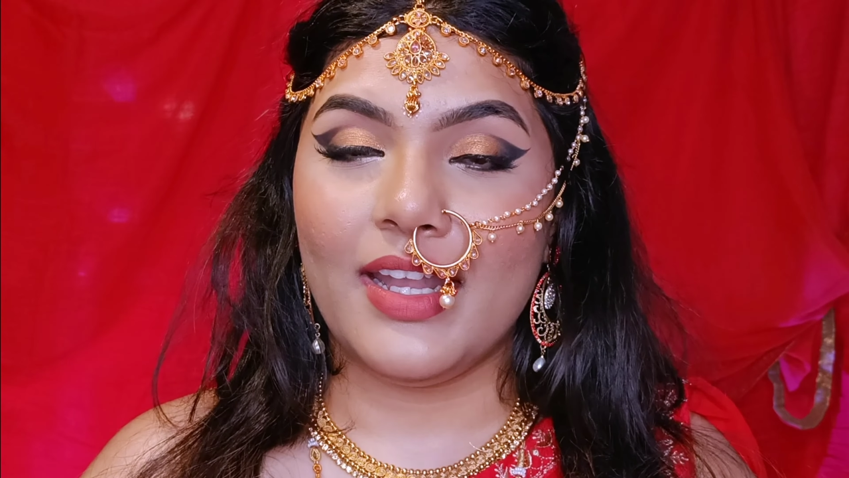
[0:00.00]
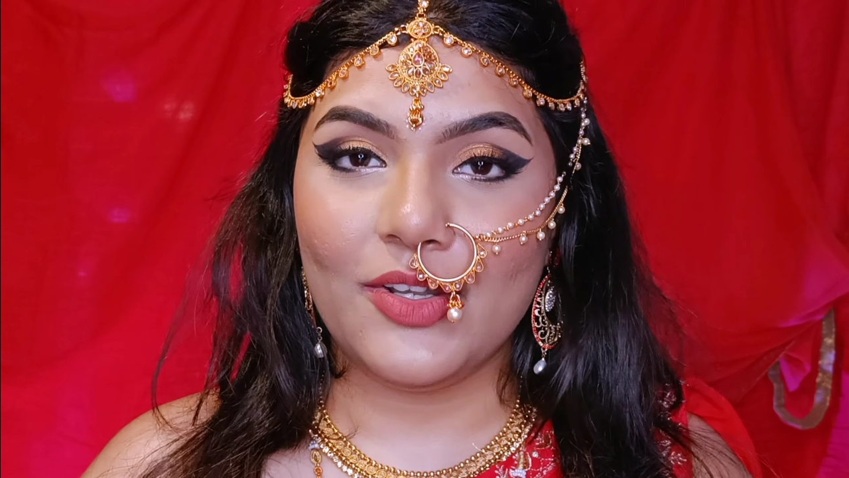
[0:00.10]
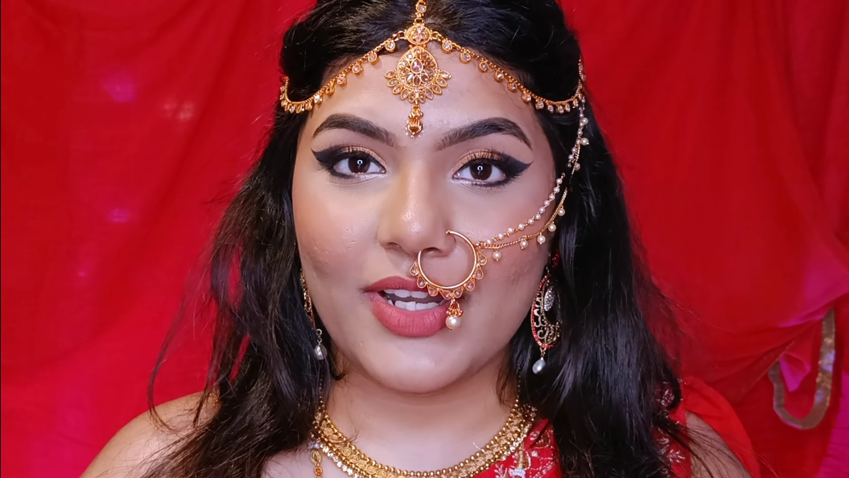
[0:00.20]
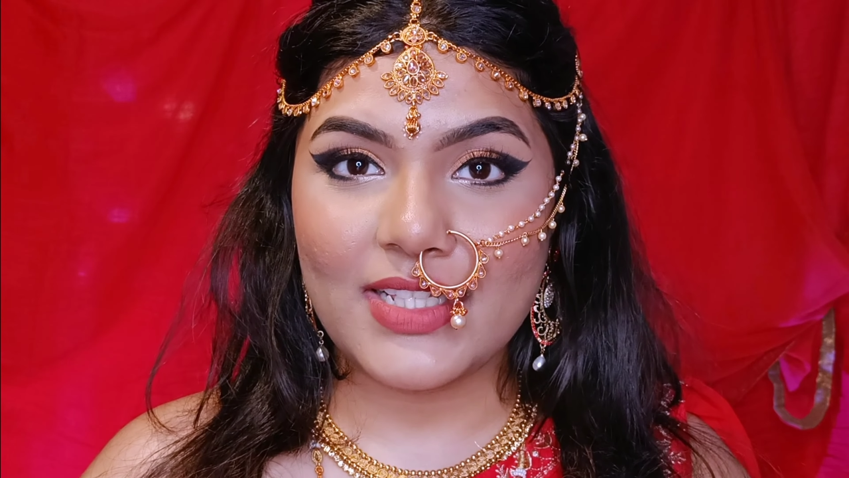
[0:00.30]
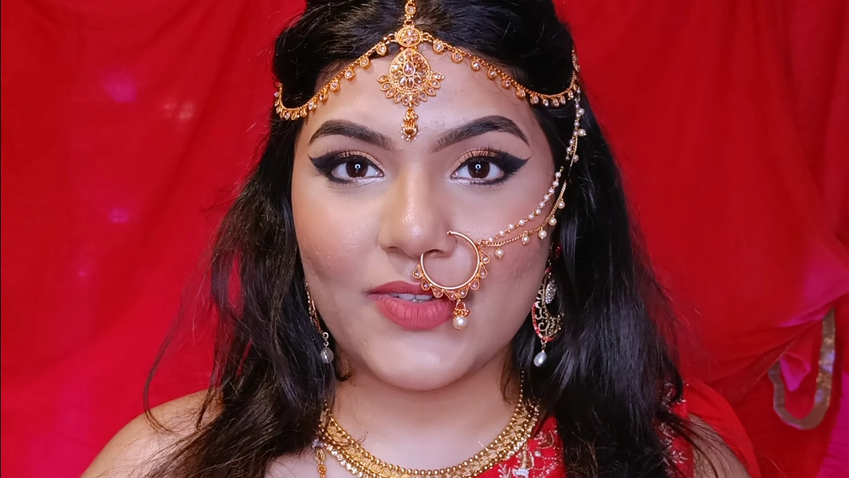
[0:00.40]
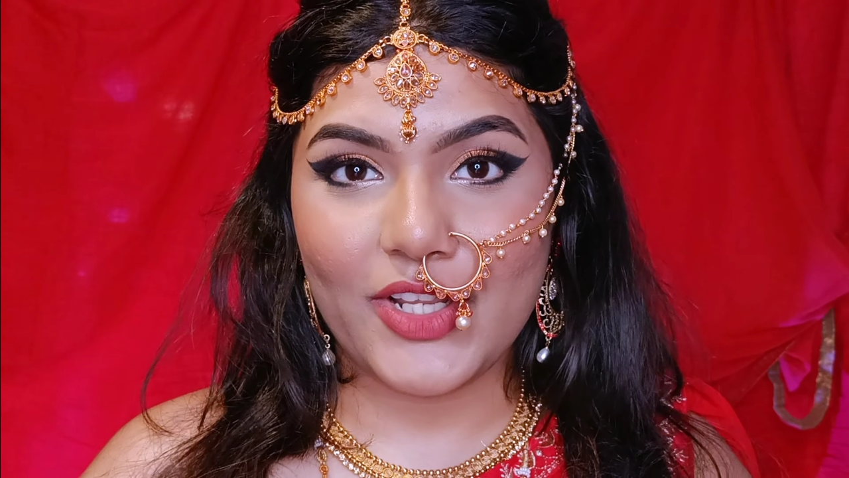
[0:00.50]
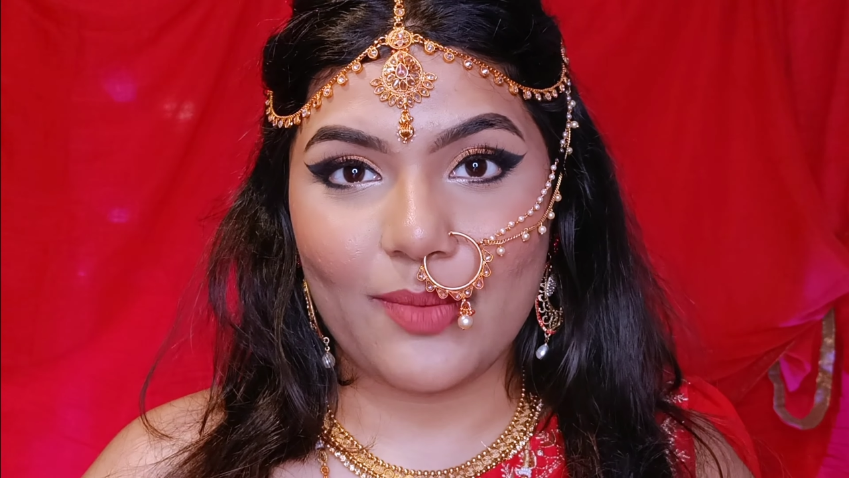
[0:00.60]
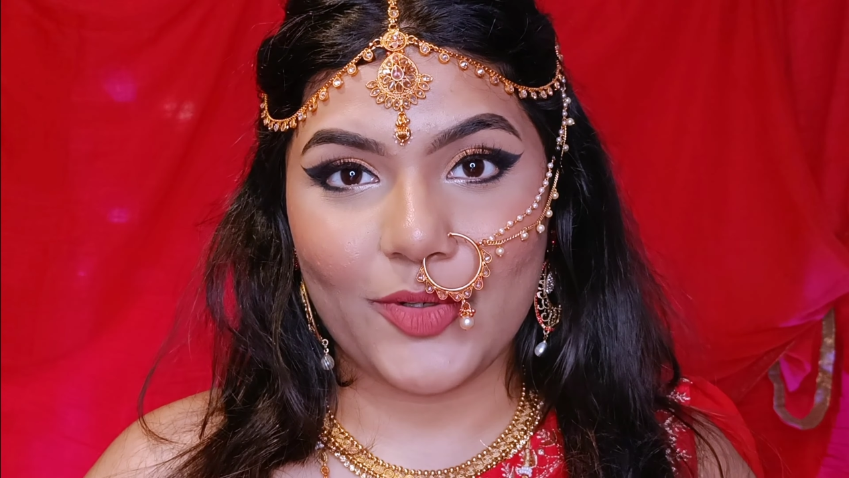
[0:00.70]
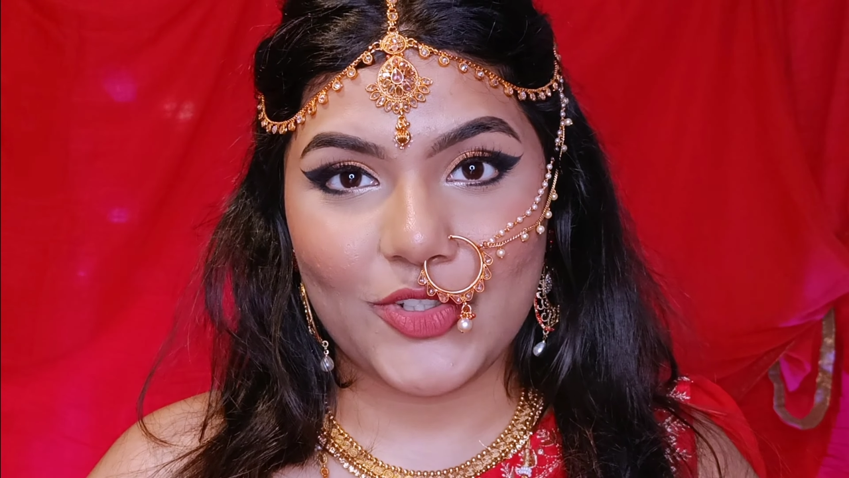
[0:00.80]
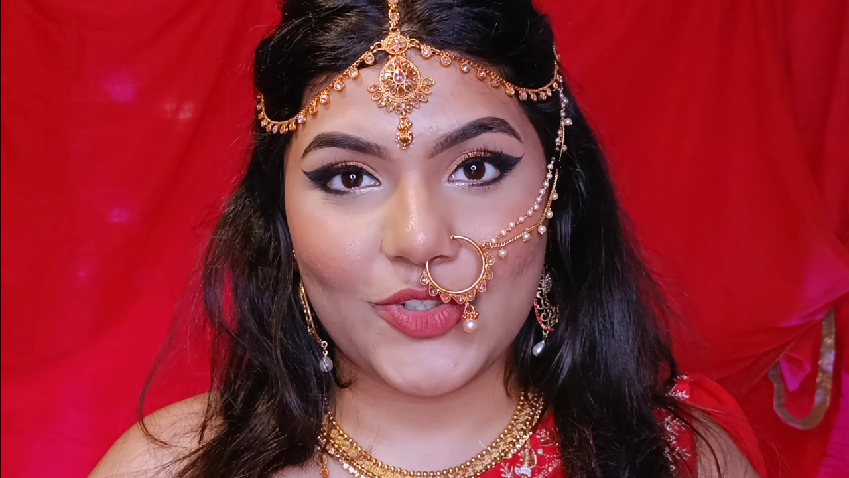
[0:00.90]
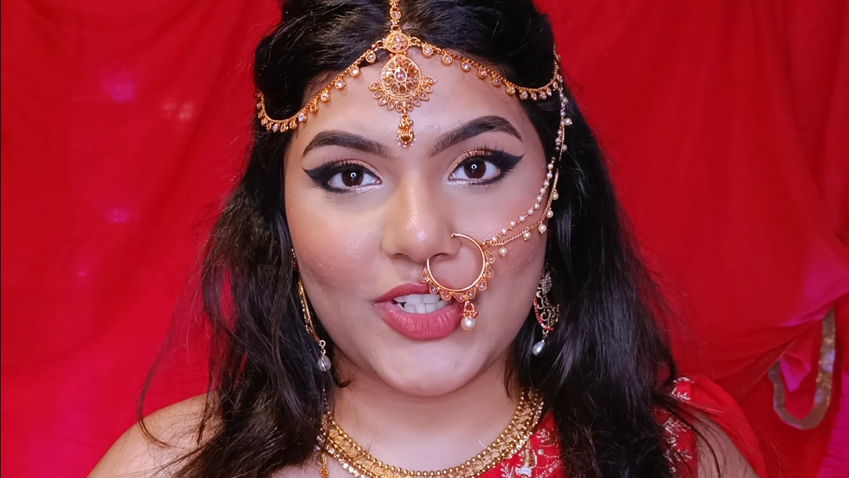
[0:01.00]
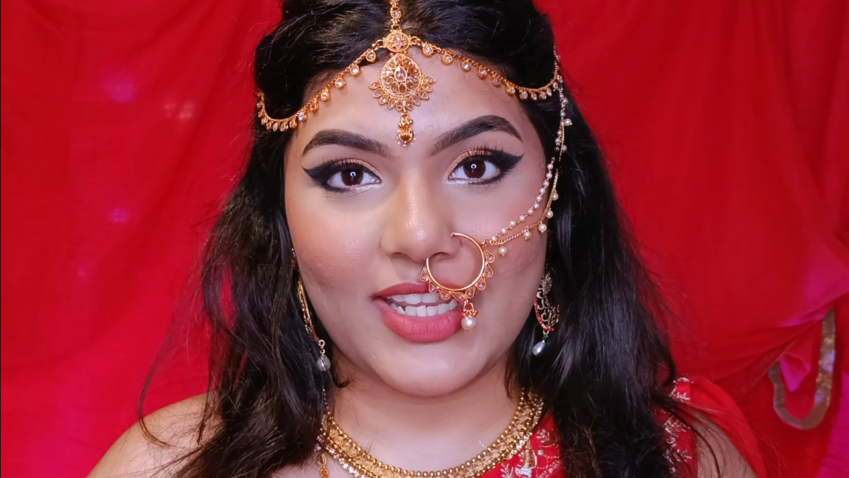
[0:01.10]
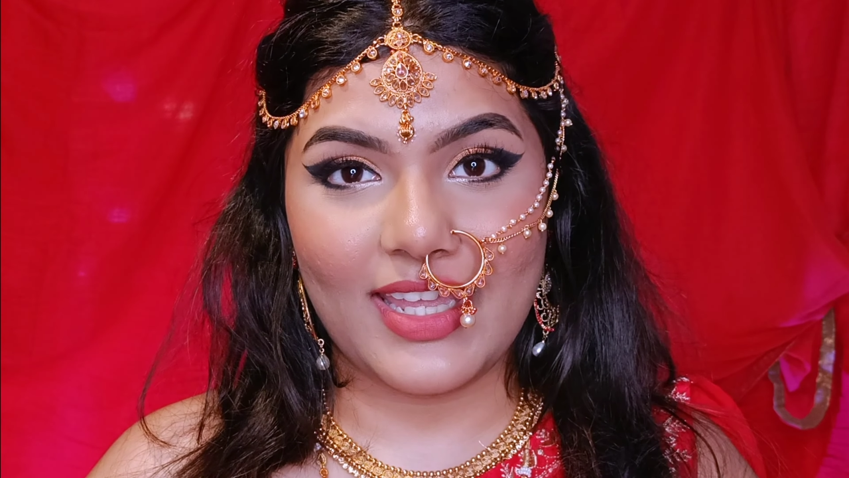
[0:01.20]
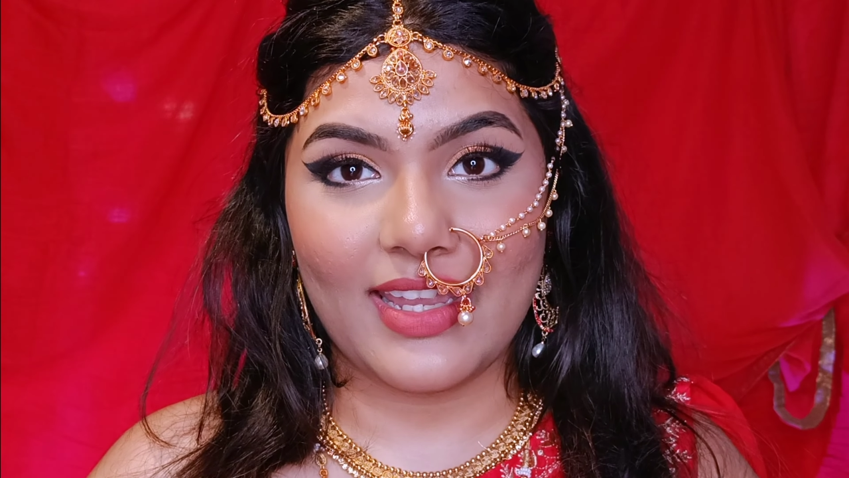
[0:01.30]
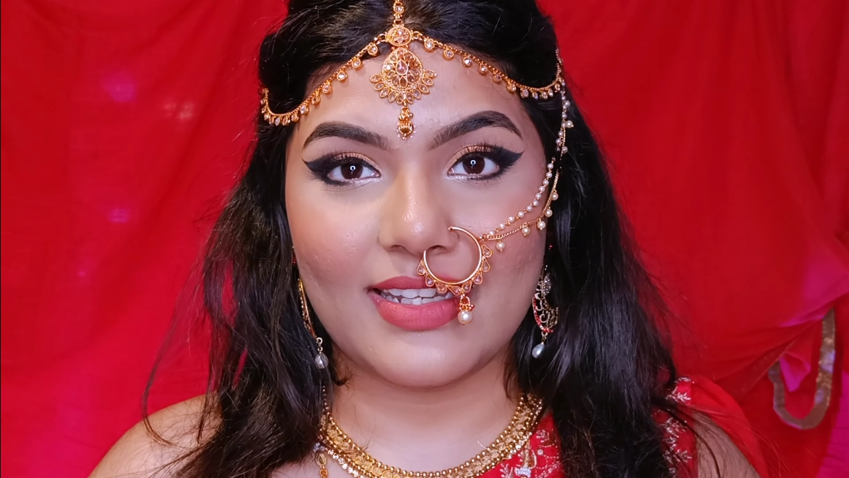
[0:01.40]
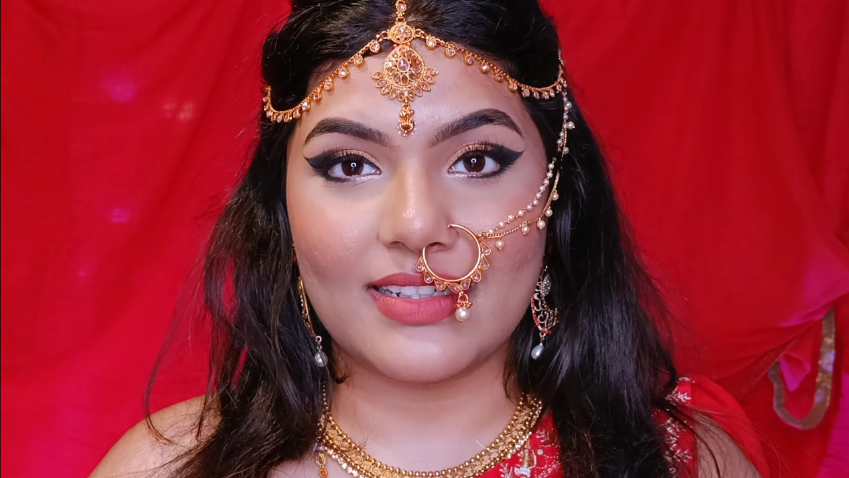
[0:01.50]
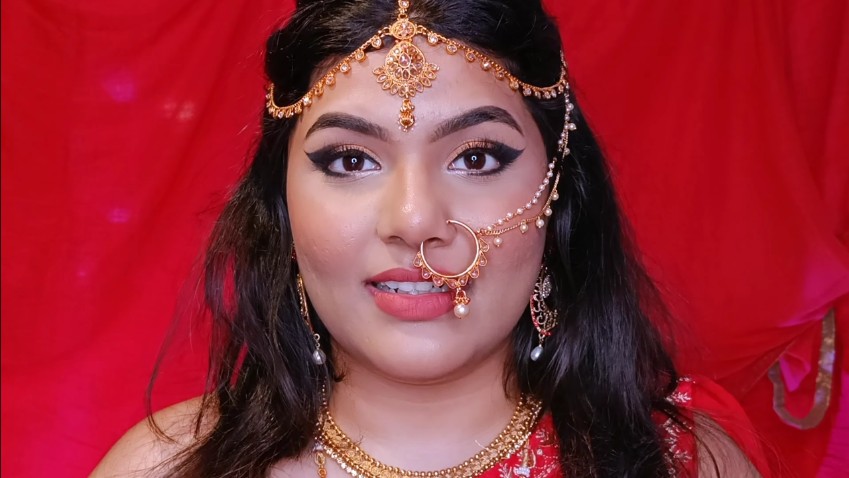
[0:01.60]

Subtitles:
In today's video, I'm going to create